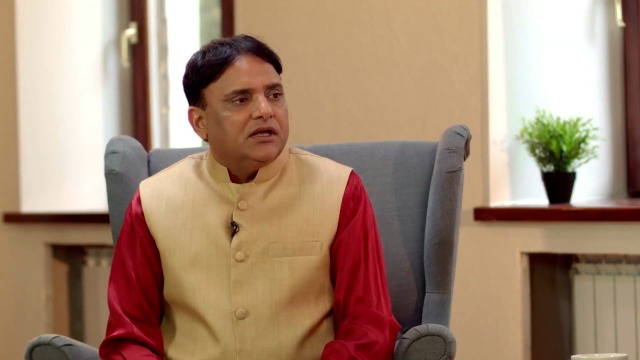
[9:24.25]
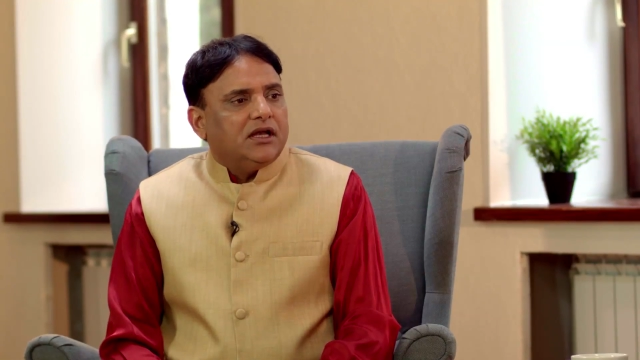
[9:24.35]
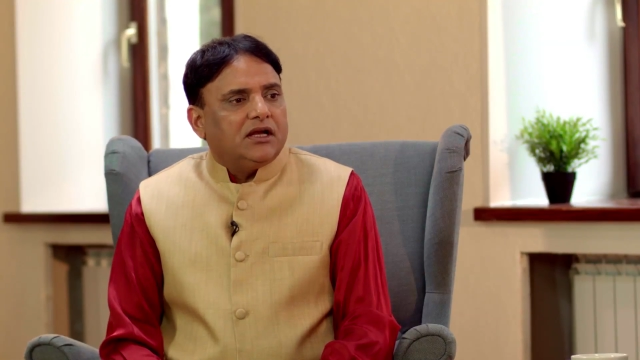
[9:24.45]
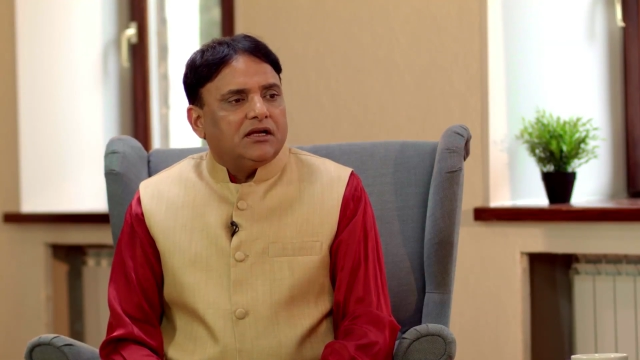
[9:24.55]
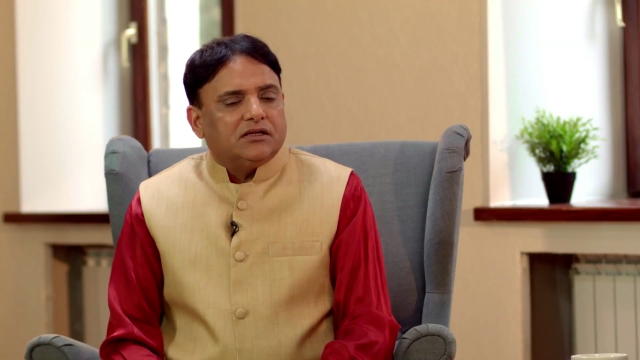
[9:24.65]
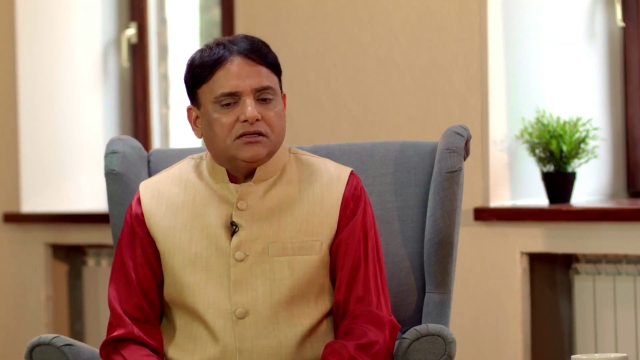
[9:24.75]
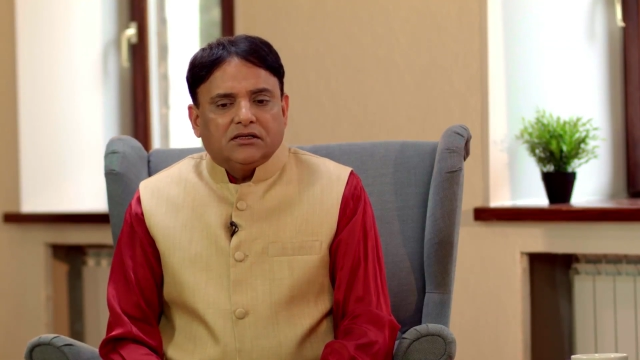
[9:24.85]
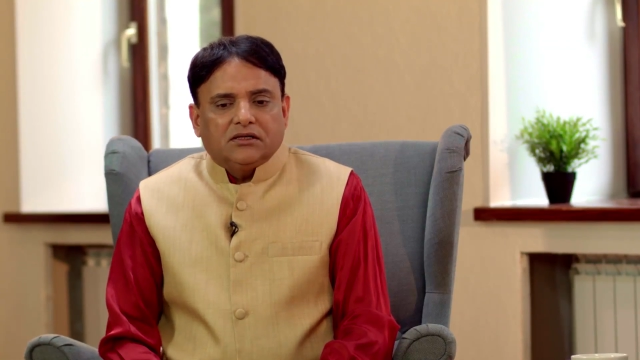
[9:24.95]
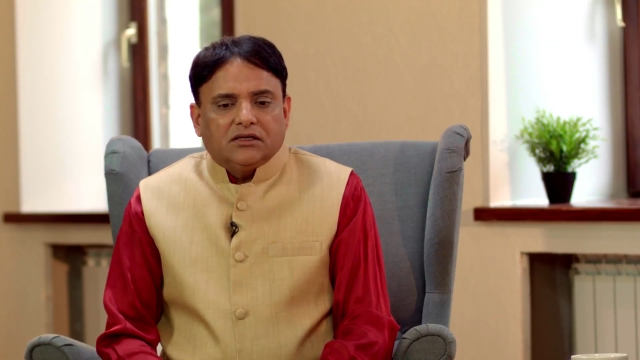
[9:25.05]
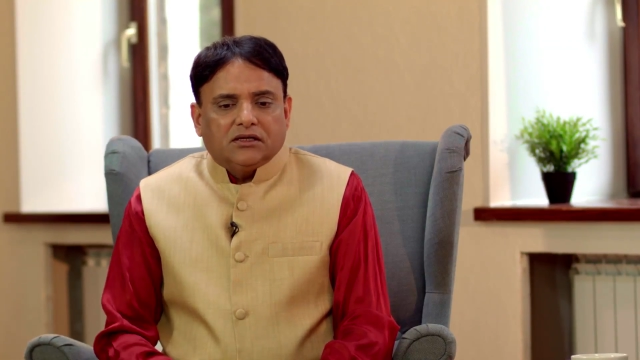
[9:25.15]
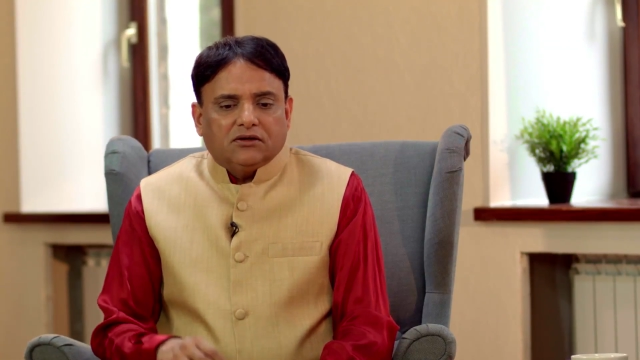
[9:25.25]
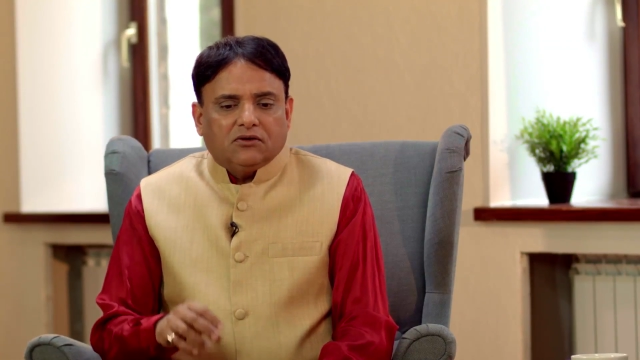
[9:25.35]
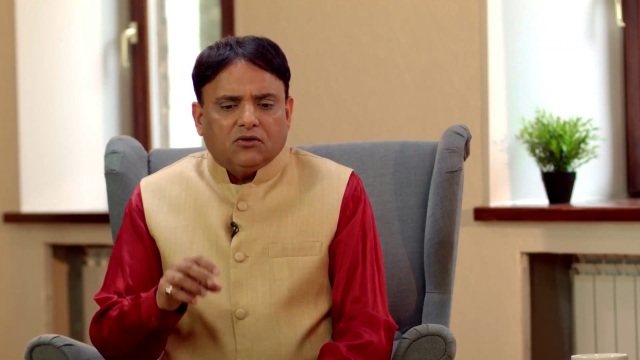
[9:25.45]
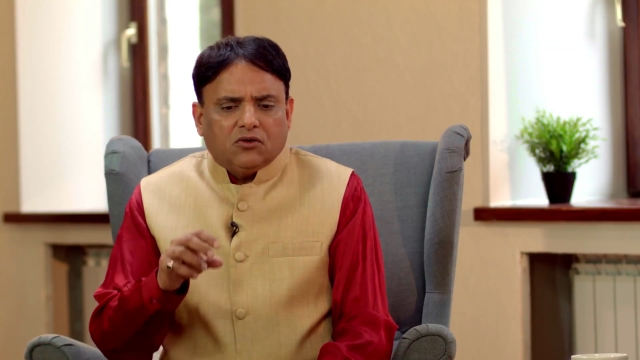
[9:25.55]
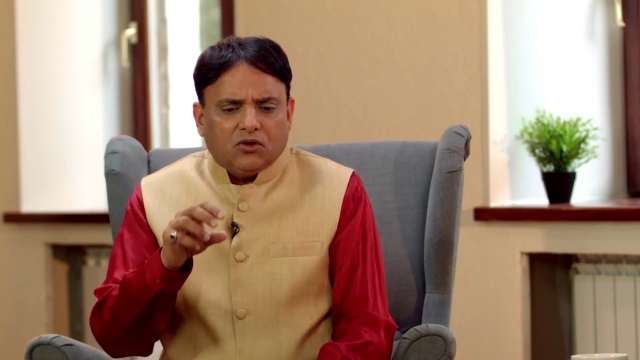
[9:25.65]
and
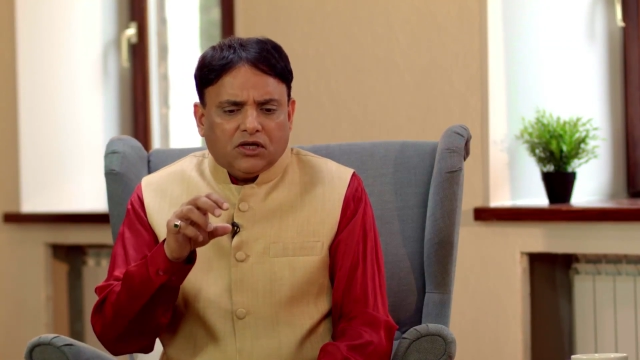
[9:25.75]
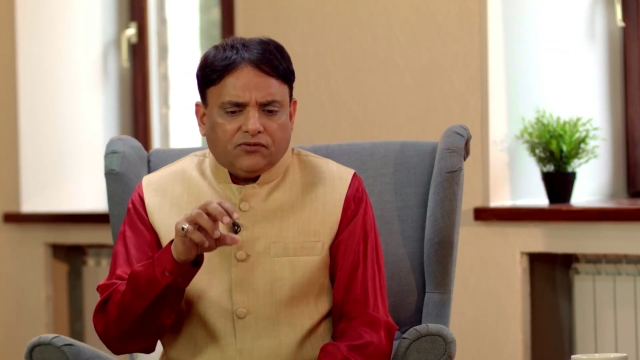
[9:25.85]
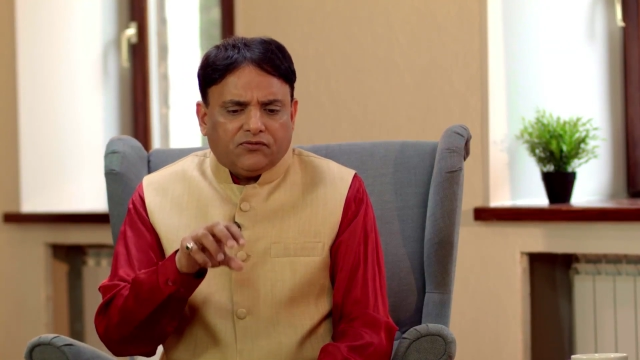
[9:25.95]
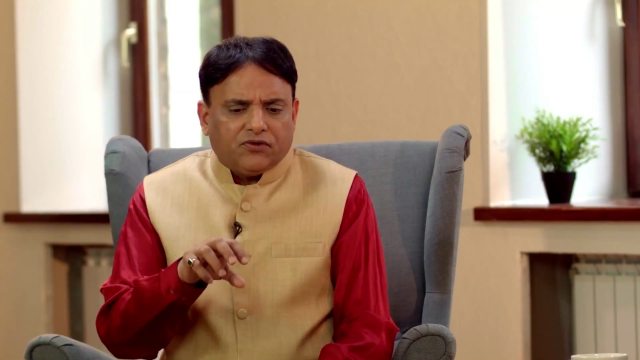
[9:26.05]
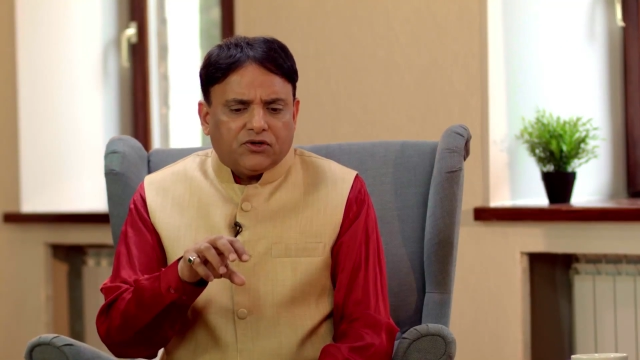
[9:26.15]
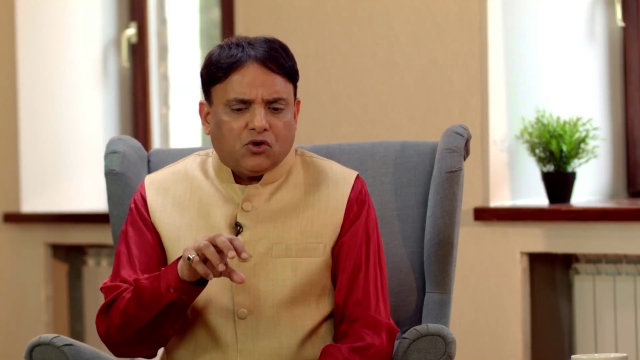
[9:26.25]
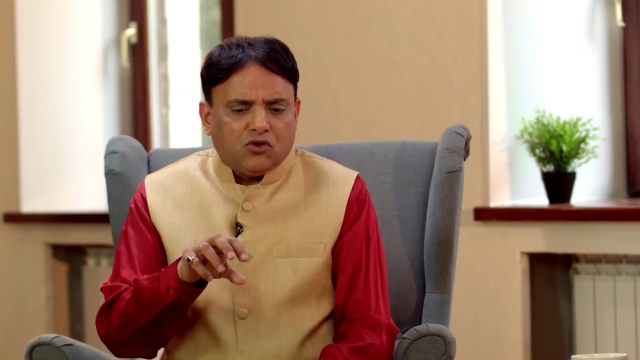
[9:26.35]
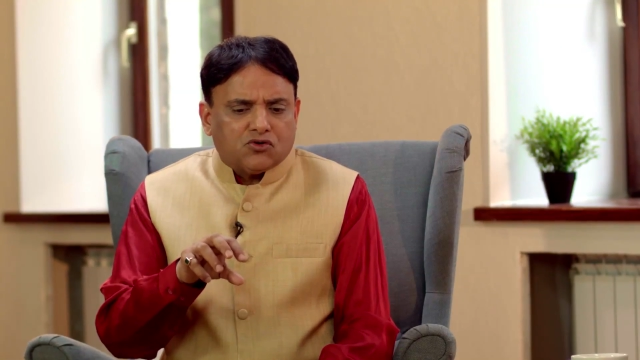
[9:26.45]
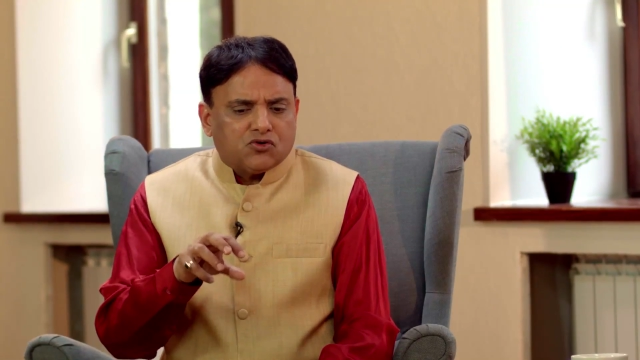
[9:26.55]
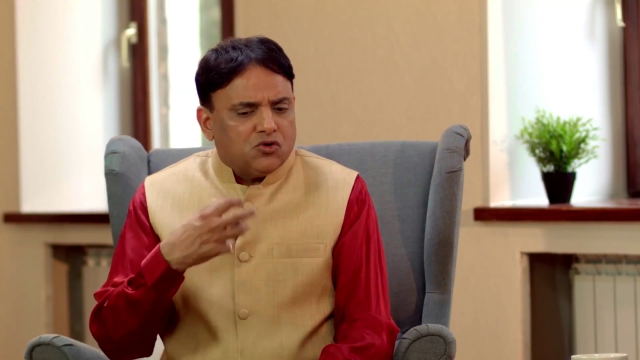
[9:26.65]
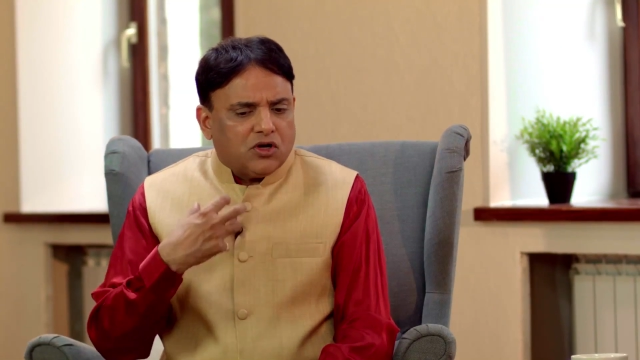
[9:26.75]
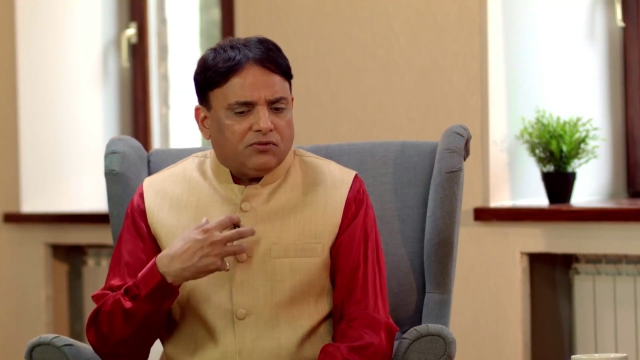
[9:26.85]
if we don't know